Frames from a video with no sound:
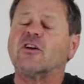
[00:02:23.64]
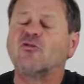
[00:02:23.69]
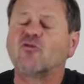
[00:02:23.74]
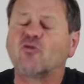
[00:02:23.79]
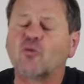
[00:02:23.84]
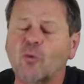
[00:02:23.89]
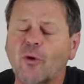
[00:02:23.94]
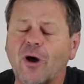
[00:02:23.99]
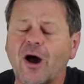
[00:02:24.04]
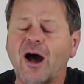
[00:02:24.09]

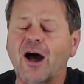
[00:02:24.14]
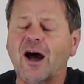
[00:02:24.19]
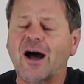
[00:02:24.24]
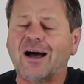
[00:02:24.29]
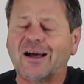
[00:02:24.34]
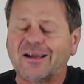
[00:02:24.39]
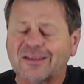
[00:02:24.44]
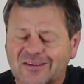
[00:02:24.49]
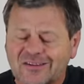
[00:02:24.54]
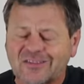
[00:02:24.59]
to
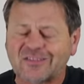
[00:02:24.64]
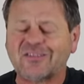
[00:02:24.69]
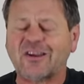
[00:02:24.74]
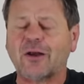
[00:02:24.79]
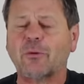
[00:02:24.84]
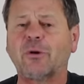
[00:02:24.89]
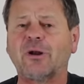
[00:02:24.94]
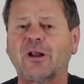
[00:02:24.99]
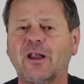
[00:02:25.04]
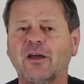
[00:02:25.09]
our
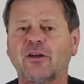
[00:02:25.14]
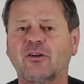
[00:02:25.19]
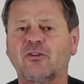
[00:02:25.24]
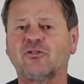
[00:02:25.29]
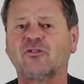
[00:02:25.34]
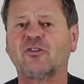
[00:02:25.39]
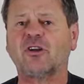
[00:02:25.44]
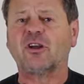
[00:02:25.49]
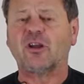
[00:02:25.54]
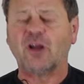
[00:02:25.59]

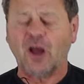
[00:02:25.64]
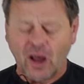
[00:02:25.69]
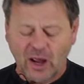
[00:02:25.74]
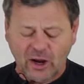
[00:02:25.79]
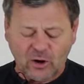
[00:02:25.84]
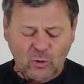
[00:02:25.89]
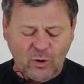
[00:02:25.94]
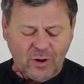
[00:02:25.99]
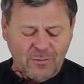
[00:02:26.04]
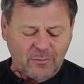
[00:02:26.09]
sterilised
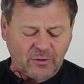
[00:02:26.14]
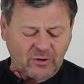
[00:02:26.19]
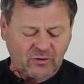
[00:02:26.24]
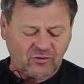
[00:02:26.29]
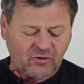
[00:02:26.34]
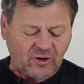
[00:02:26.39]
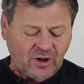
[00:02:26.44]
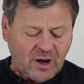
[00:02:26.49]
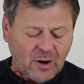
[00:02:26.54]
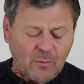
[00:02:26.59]

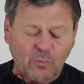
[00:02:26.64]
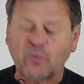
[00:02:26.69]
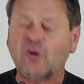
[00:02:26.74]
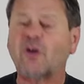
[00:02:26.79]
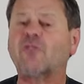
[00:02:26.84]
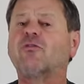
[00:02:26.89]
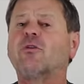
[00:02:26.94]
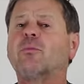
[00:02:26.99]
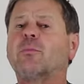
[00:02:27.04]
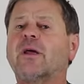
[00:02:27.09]
equipment,
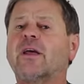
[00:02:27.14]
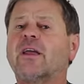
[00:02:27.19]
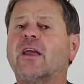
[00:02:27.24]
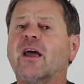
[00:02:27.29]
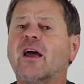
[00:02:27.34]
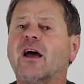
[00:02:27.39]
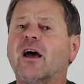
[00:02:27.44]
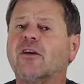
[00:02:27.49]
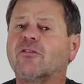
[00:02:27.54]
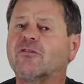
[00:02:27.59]
preferably
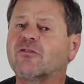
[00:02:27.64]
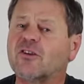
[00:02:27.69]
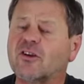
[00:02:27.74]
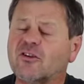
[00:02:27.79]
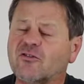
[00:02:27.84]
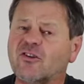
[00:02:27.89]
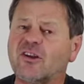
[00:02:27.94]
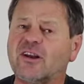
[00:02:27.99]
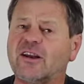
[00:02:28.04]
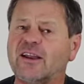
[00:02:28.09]
a
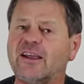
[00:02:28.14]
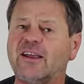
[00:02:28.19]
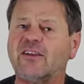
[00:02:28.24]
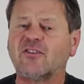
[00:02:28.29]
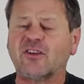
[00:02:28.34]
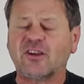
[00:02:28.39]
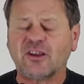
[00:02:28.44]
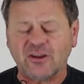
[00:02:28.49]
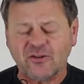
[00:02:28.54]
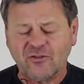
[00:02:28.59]

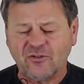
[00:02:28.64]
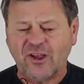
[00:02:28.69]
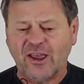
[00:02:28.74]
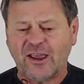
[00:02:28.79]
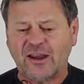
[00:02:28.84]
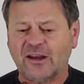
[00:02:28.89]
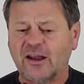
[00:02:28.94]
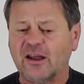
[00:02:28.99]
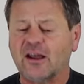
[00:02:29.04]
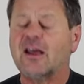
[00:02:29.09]
30-litre
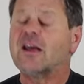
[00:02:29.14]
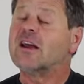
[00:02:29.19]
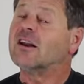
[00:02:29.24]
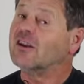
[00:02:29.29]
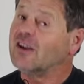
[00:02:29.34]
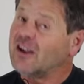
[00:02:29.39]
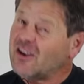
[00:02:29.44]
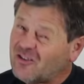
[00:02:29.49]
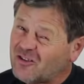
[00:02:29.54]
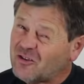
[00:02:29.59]
container.
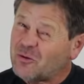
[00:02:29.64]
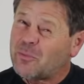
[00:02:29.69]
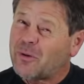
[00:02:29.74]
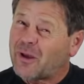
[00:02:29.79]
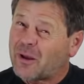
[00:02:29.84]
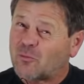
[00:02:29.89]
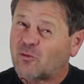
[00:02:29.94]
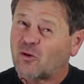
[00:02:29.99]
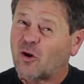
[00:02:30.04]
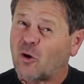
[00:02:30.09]
Needs to be
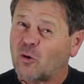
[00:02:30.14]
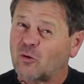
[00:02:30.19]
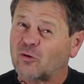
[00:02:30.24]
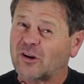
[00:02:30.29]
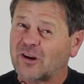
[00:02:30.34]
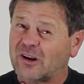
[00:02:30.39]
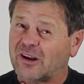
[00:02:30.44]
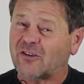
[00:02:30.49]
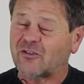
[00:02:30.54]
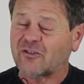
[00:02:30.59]
able to hold
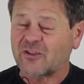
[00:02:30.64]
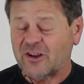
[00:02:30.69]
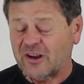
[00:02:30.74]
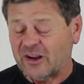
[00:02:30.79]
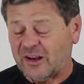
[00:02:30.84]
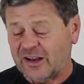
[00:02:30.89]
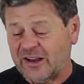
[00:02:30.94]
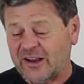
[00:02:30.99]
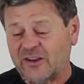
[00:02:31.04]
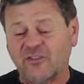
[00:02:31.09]
at least 30
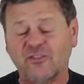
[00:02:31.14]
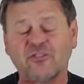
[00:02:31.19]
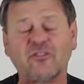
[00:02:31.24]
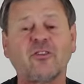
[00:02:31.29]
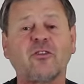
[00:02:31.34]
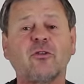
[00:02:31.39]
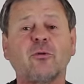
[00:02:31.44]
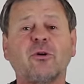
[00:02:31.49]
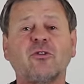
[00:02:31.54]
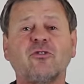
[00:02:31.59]
litres,
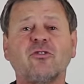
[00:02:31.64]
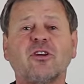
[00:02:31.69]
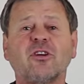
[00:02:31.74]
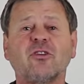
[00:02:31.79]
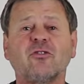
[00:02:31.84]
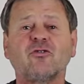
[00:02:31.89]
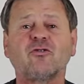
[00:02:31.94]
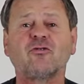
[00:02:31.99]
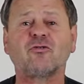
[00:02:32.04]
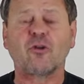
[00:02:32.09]
otherwise you're going
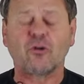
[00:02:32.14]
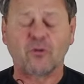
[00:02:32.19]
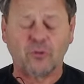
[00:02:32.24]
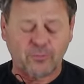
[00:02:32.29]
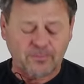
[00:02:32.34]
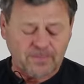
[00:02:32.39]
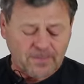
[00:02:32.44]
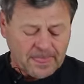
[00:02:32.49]
to struggle.